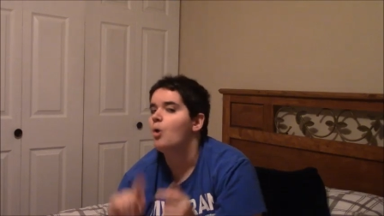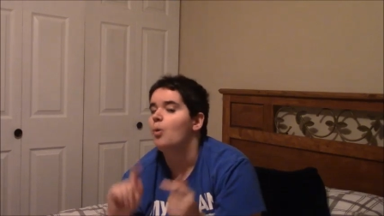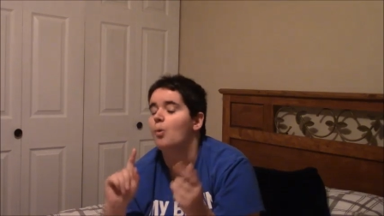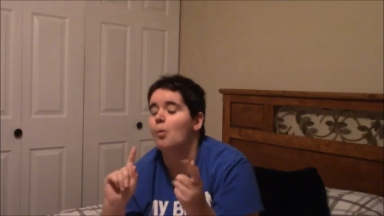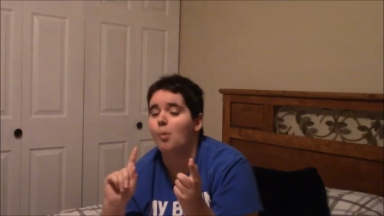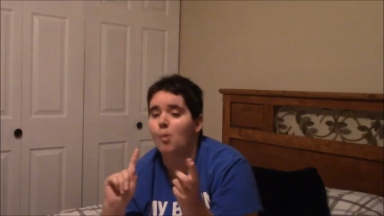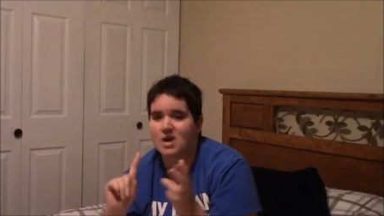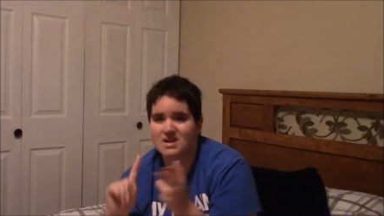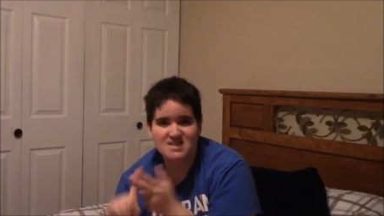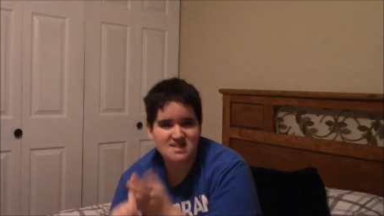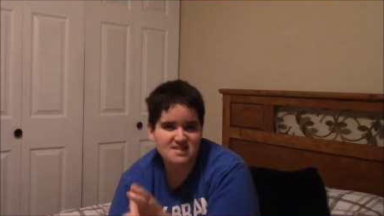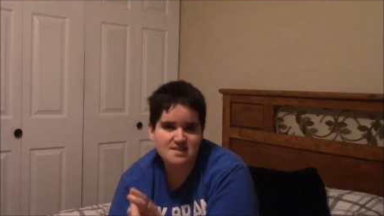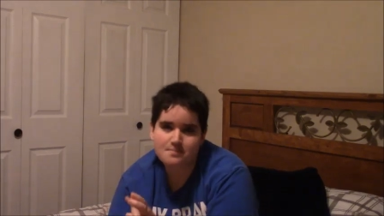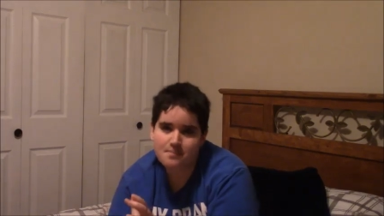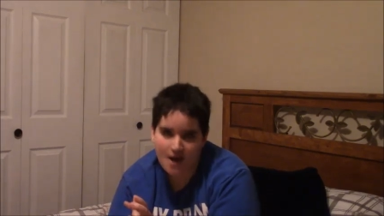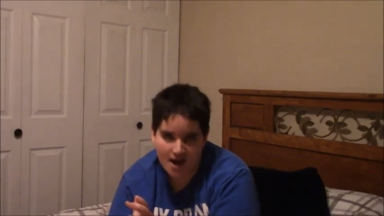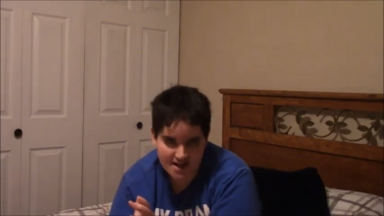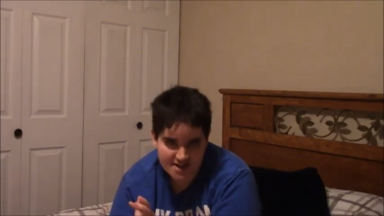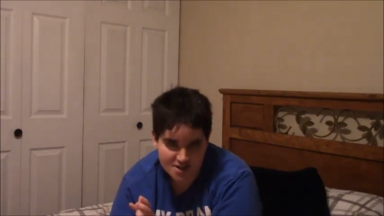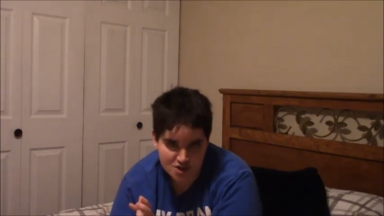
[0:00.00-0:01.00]
what's the
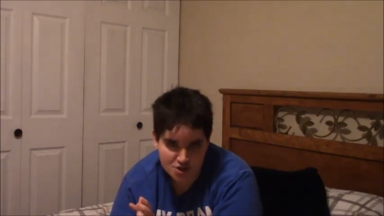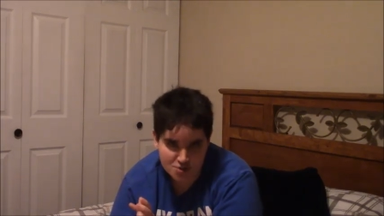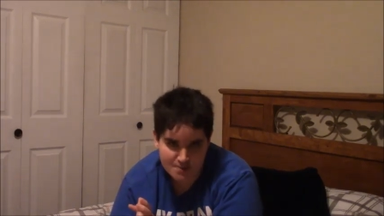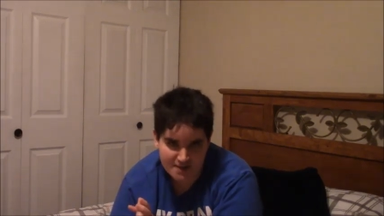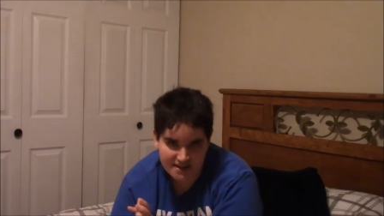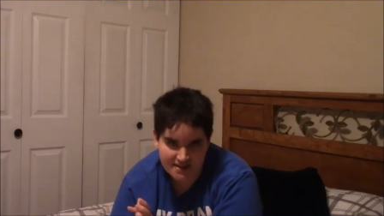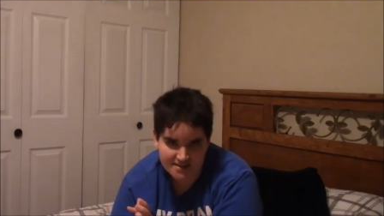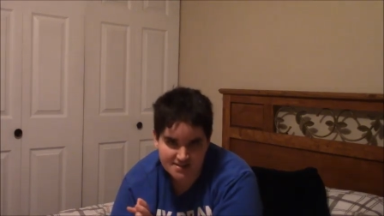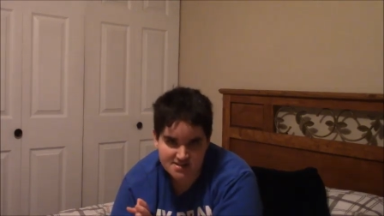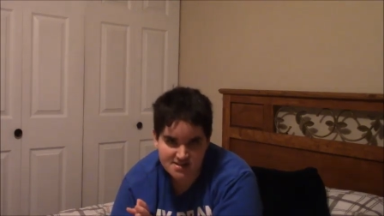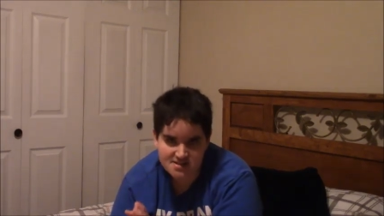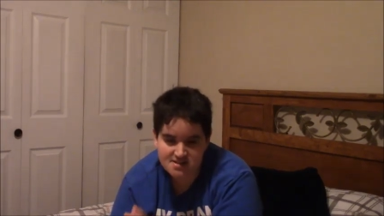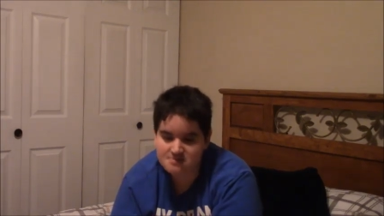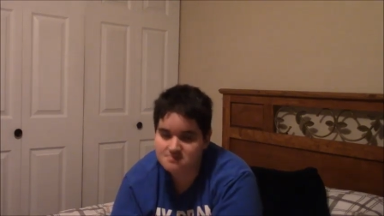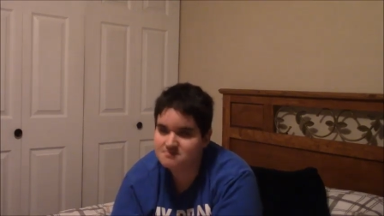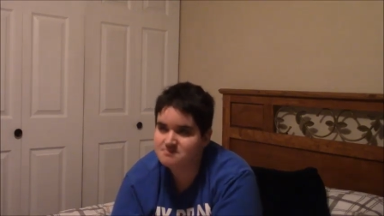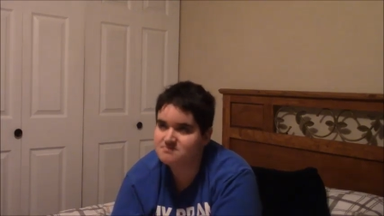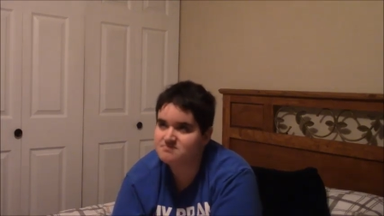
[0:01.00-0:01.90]
punishment.